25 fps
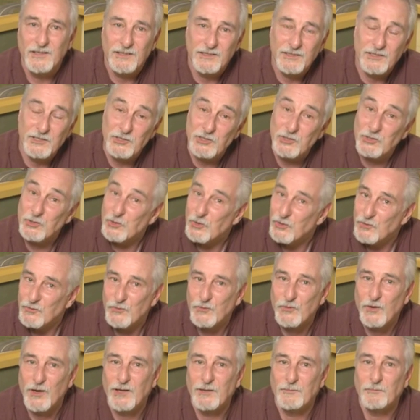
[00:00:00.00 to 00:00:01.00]
You can
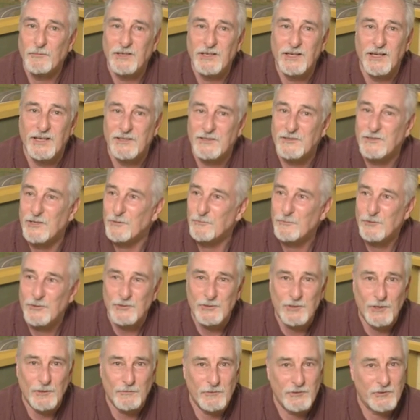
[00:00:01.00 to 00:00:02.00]
find me at
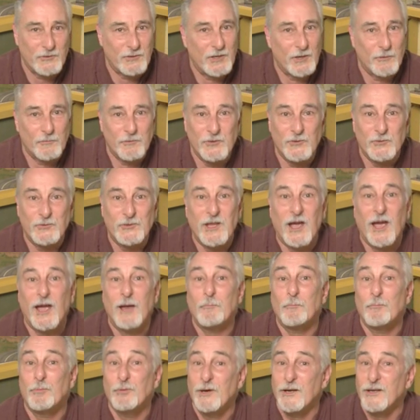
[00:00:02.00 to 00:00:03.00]

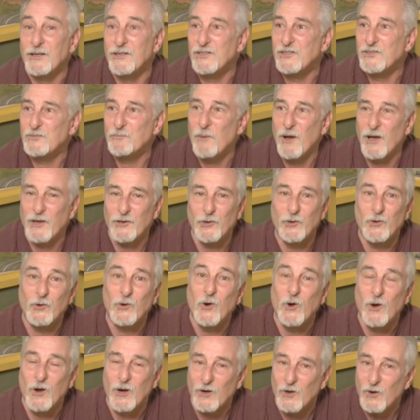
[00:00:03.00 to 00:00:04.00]

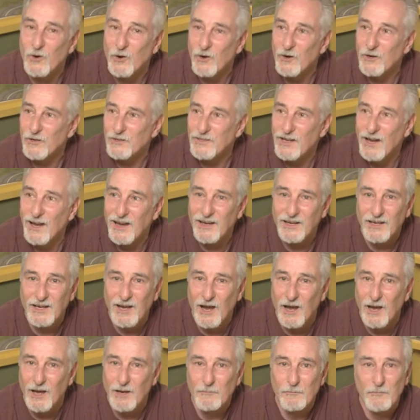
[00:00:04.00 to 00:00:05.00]

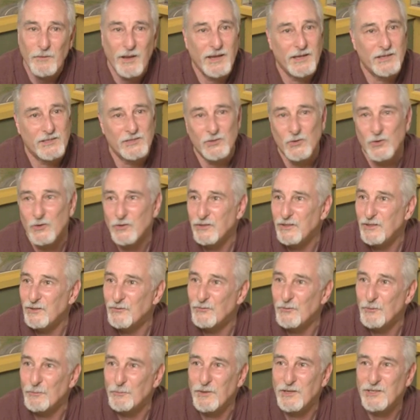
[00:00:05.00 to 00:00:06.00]
www.brennansmodelrr.com. Has all the
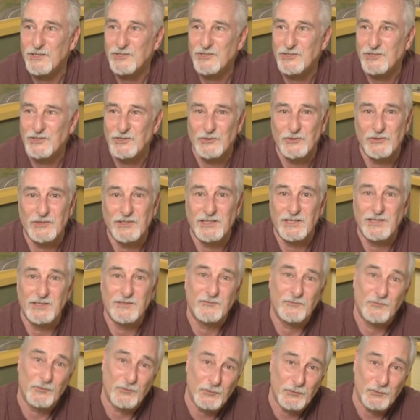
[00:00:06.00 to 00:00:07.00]
information you'll need
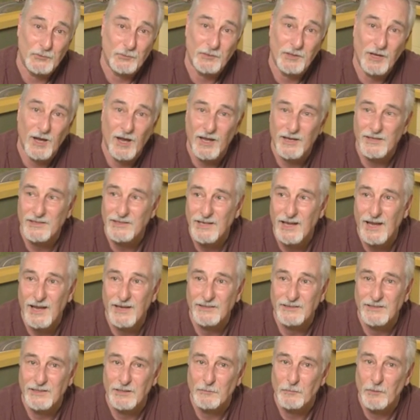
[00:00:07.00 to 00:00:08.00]
for
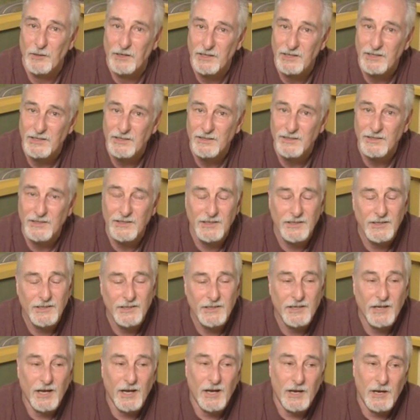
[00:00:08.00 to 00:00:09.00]
contacting me.
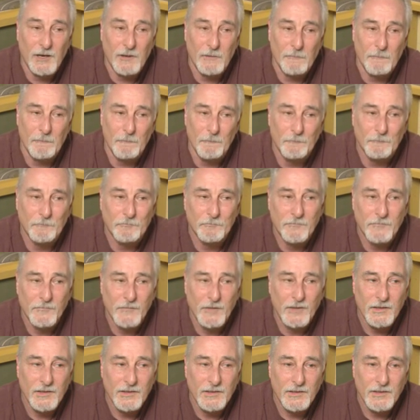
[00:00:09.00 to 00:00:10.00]
I'm
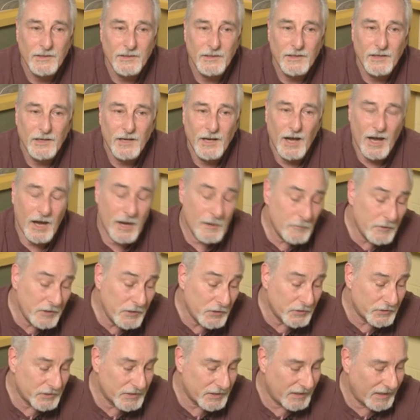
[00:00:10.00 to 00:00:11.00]

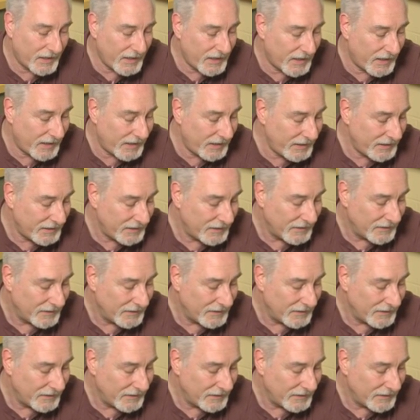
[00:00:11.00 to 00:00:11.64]
here today